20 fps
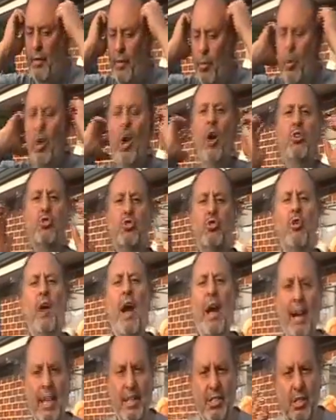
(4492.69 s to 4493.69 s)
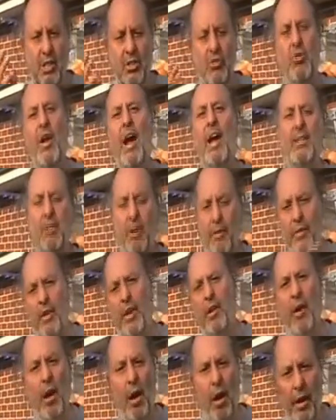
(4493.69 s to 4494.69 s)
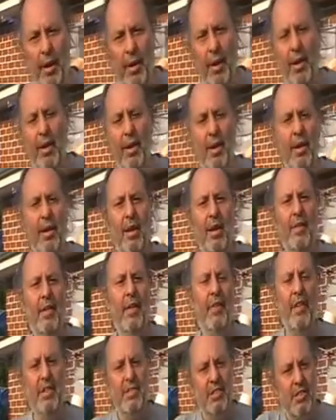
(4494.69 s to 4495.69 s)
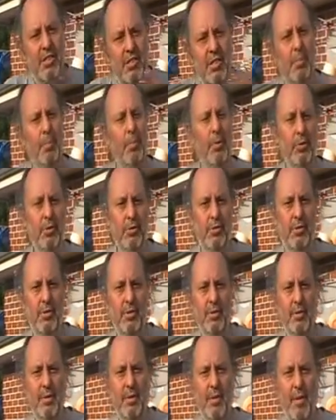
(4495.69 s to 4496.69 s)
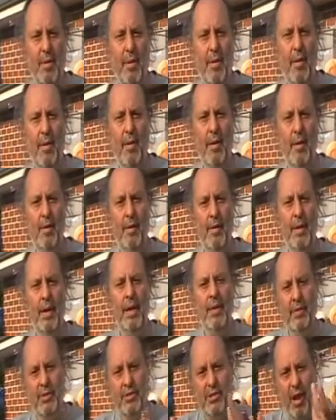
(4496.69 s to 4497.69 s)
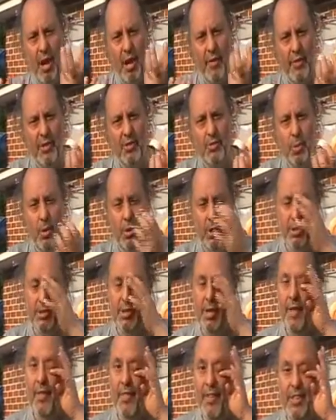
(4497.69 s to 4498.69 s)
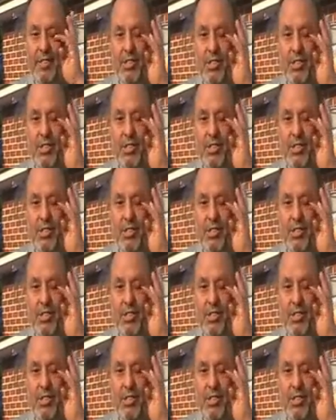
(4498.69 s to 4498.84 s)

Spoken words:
Contract, it's the tract of the con. Now these are symbols inside these words. These are